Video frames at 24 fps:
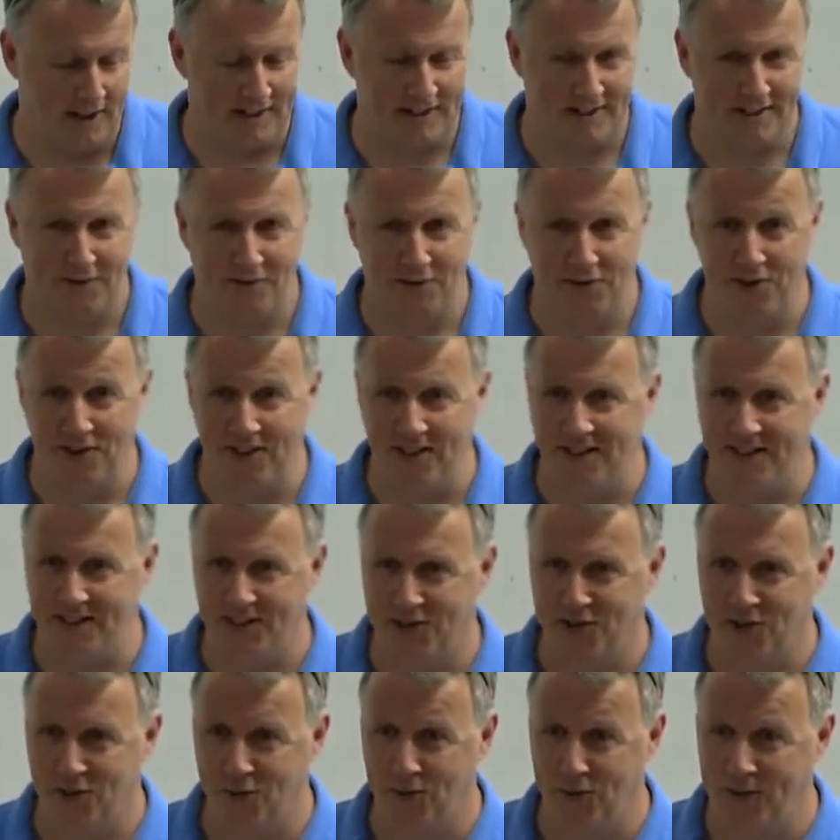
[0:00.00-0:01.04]
except for the
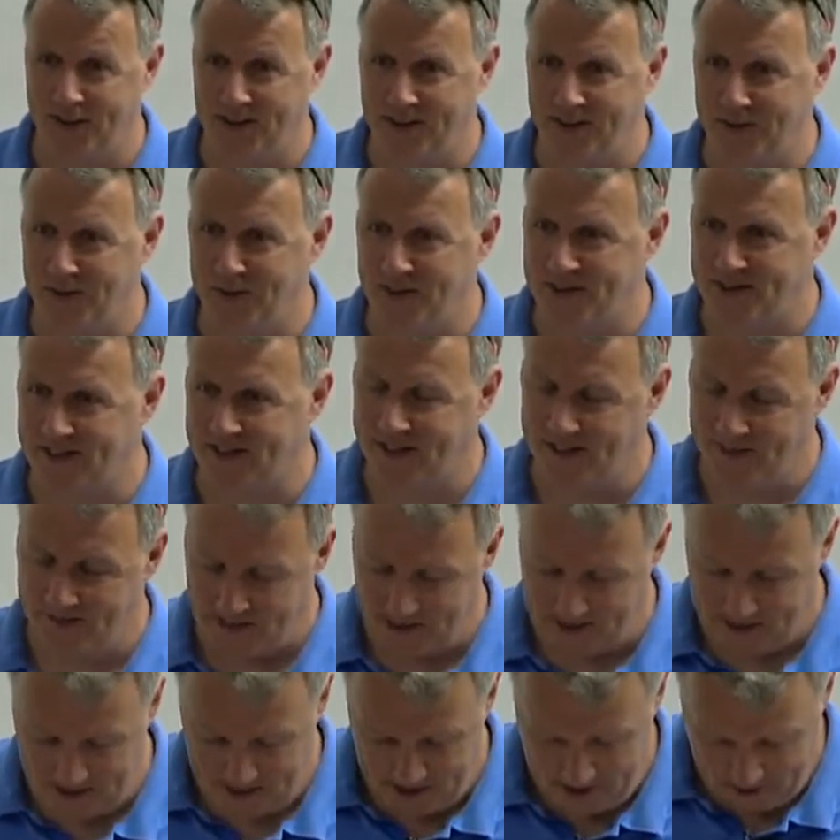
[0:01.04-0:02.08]
initial one that was
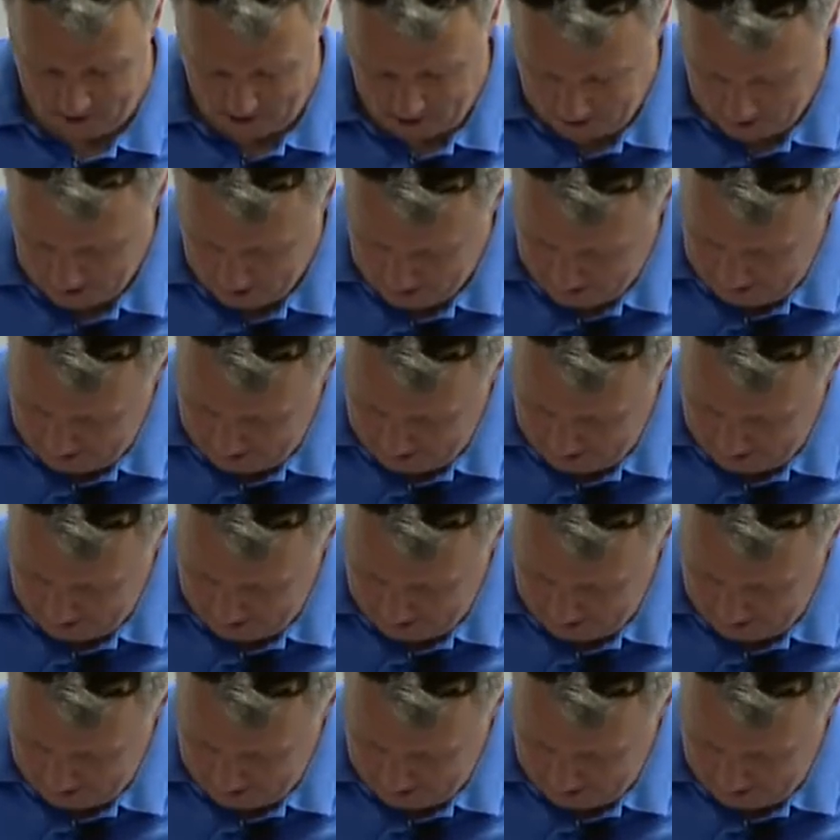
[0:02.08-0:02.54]
involuntary.